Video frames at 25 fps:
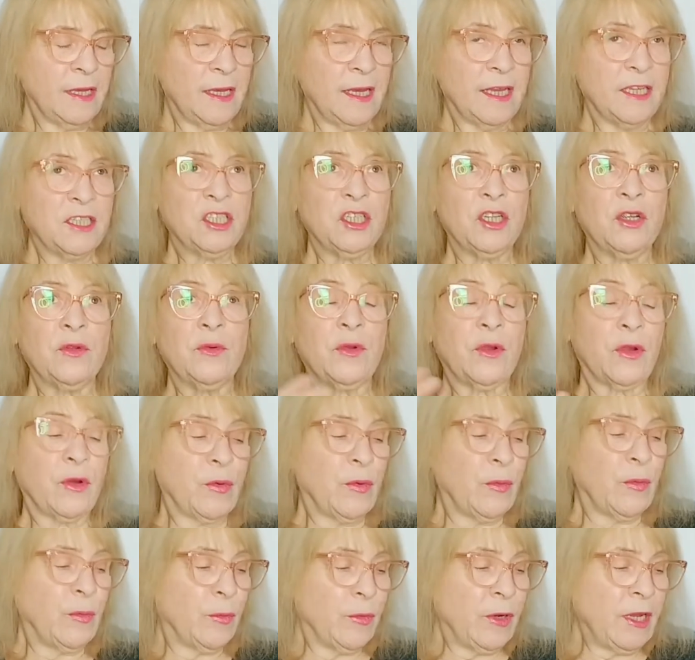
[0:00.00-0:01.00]
And she
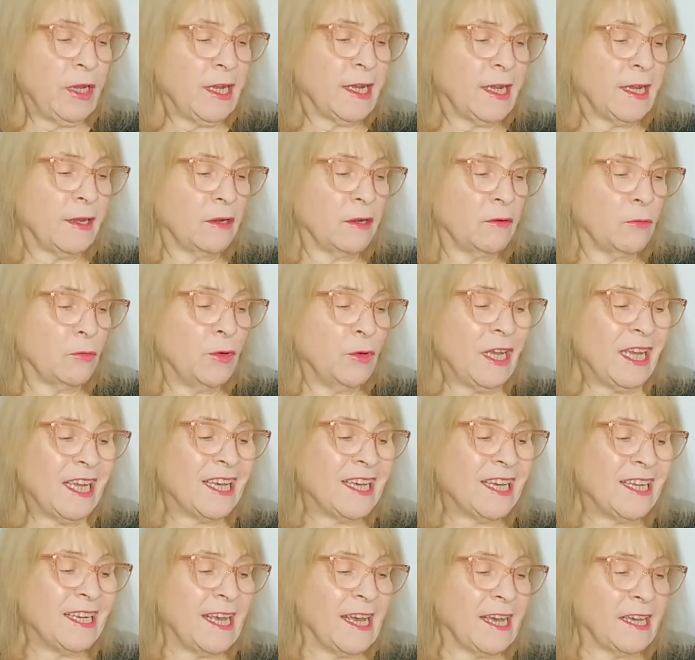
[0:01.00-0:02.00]

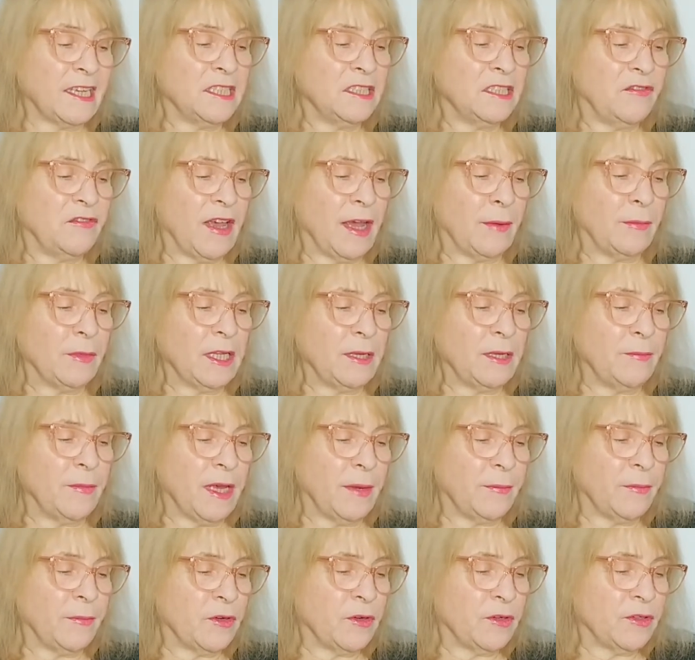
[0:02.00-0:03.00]
reconnects family
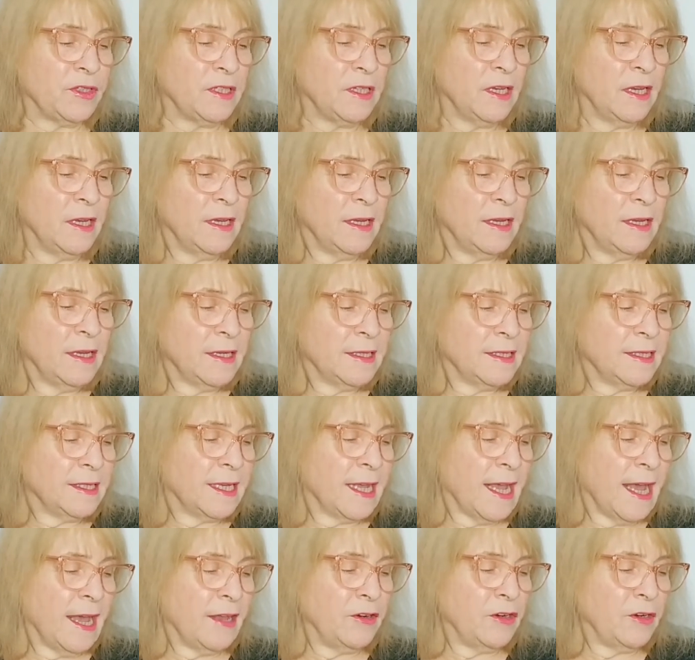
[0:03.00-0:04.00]
members
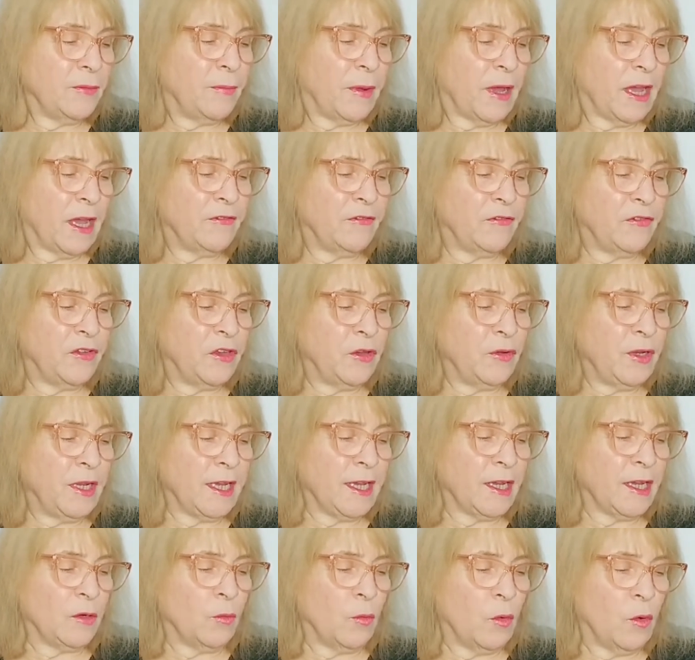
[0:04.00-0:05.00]
scattered by
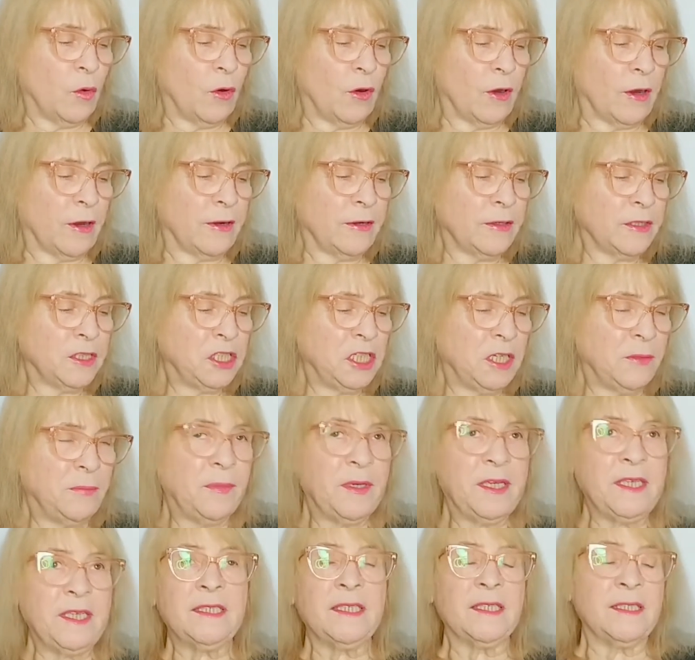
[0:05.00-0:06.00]
feuding and war. She
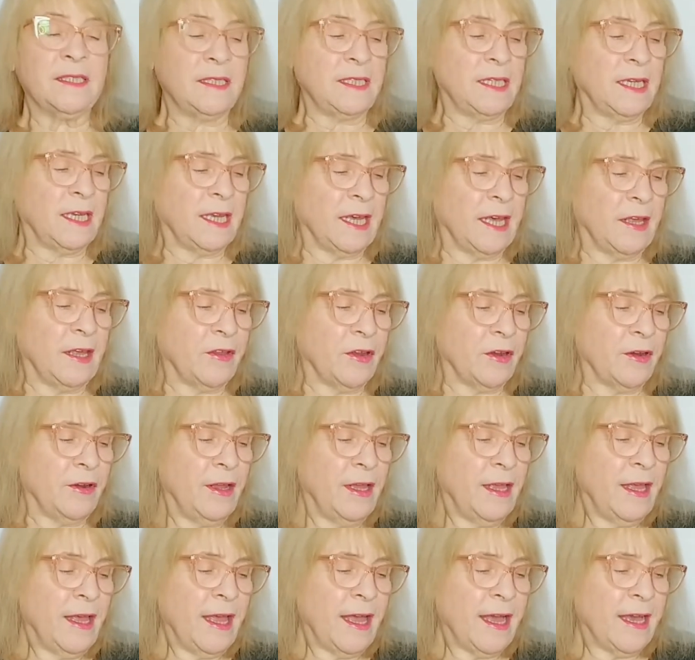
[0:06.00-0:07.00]
pieces together
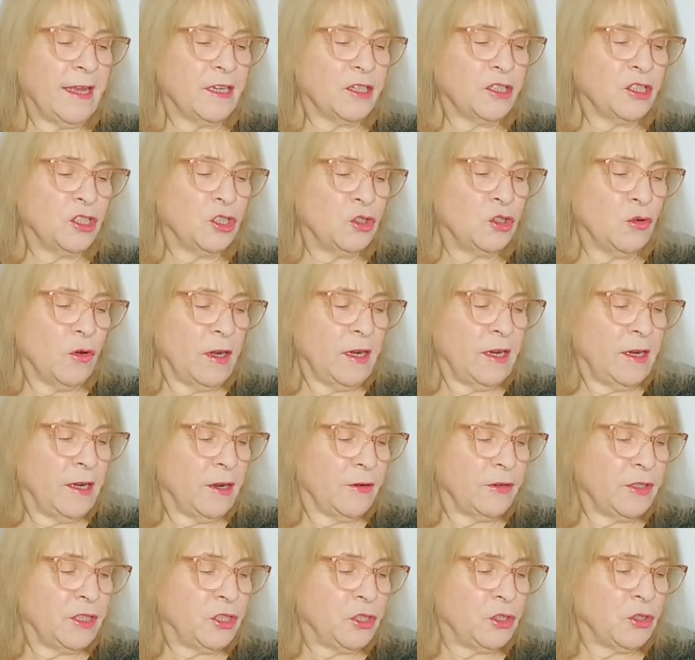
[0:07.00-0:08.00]
an
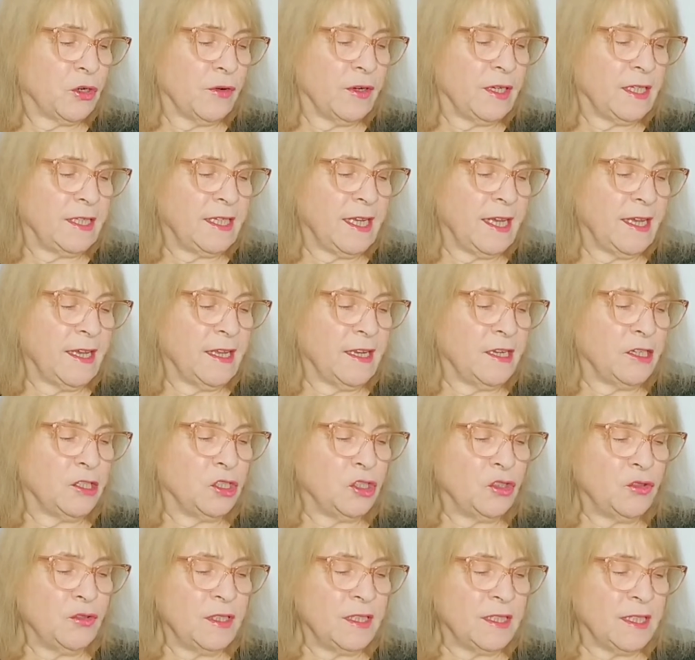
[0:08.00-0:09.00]
extraordinary story taken in
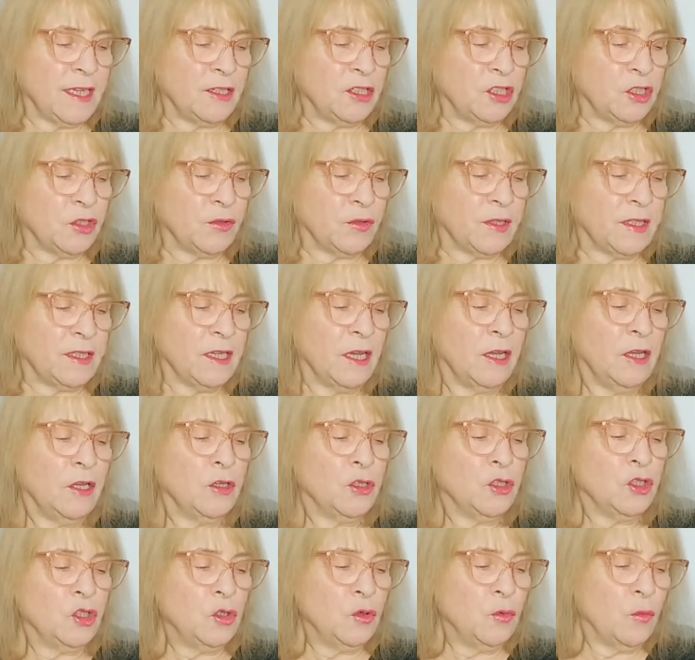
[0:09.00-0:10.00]
2 centuries,
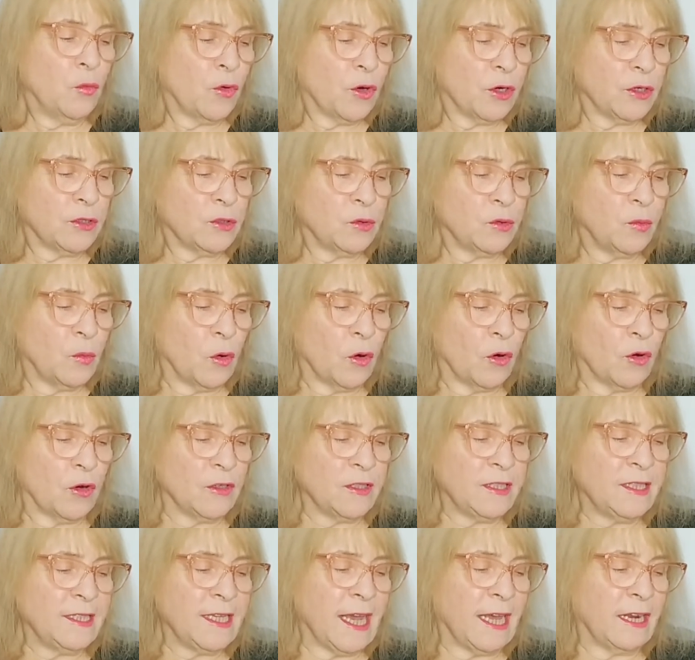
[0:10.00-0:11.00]
2 world
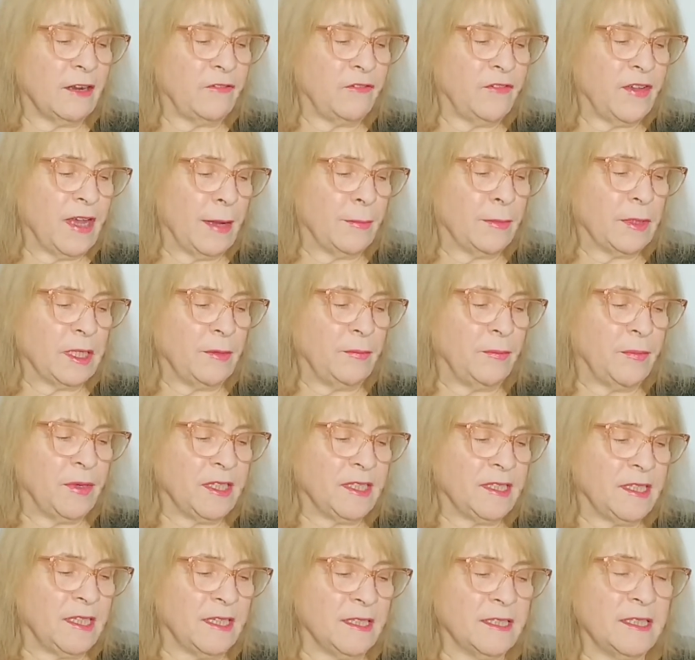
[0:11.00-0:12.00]
wars, and a family
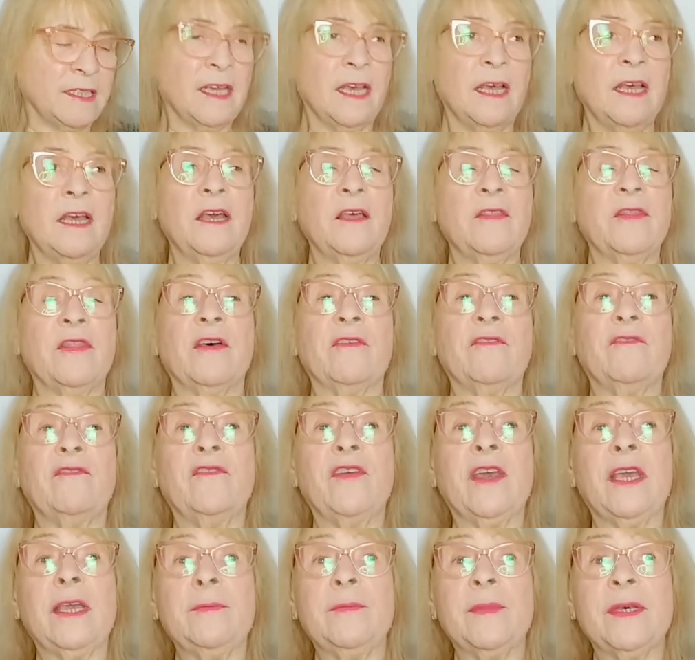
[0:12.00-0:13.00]
business, the
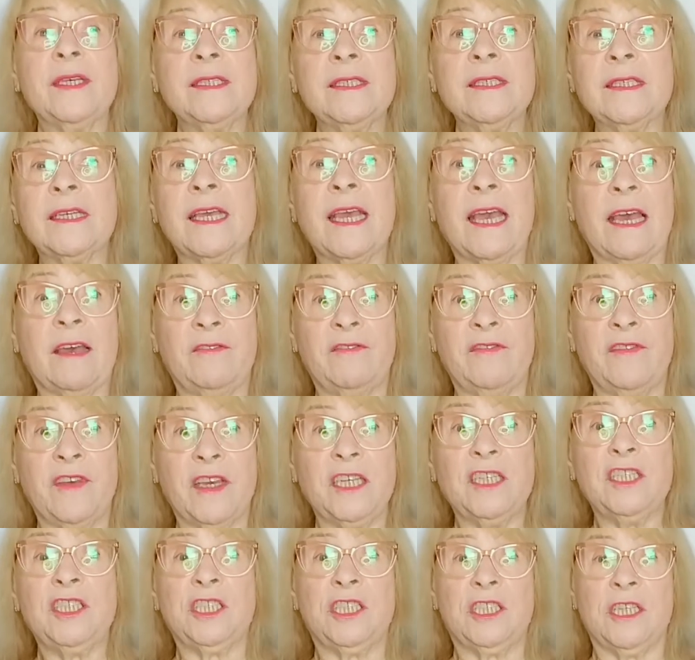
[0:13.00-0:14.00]
famous
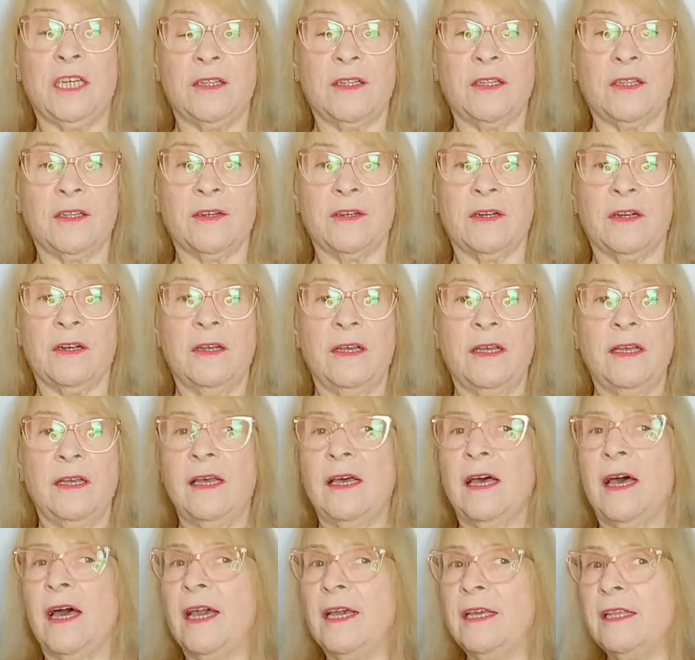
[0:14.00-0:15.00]
Cafe Schindler.
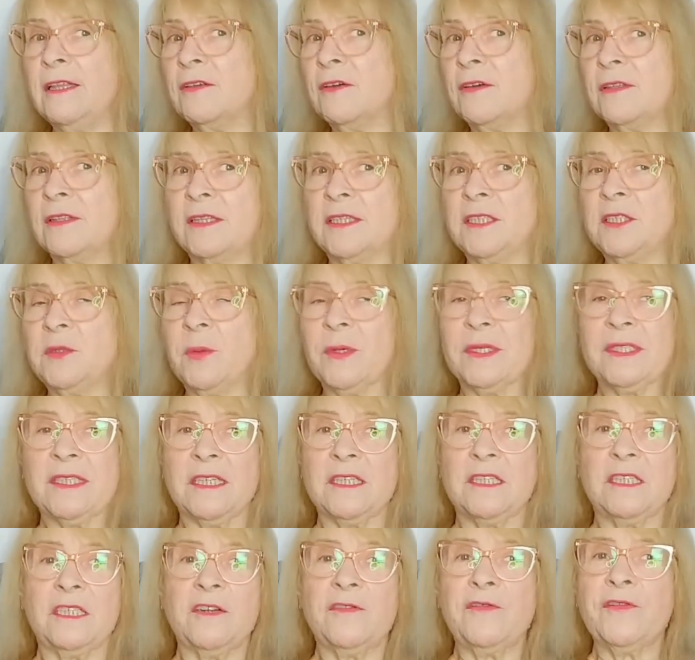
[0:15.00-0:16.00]
I thought this was a
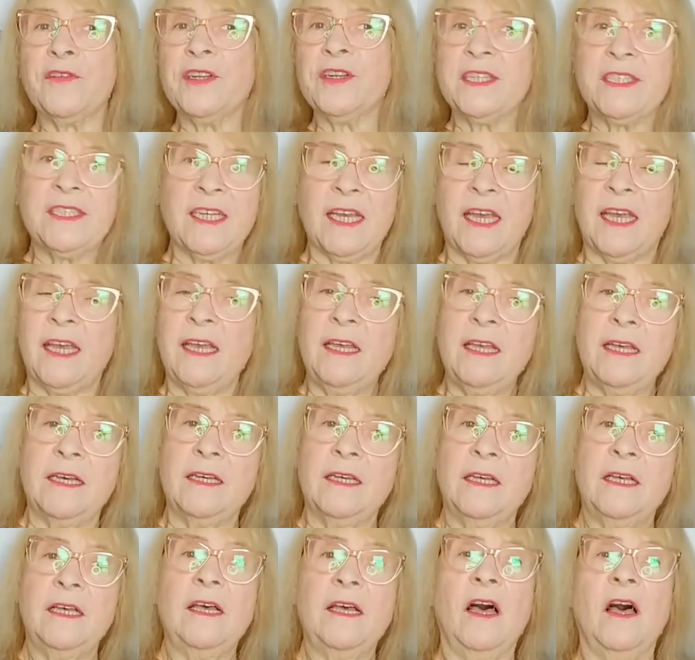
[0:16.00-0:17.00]
different take
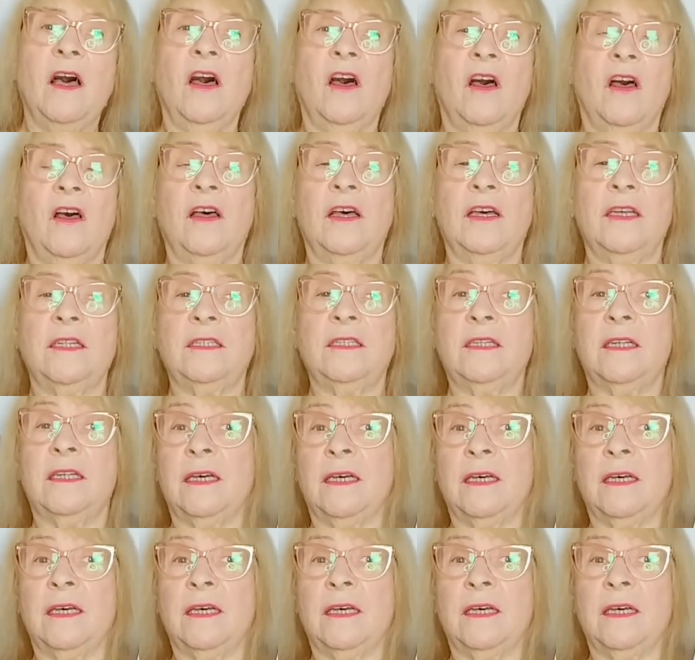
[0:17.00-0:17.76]
on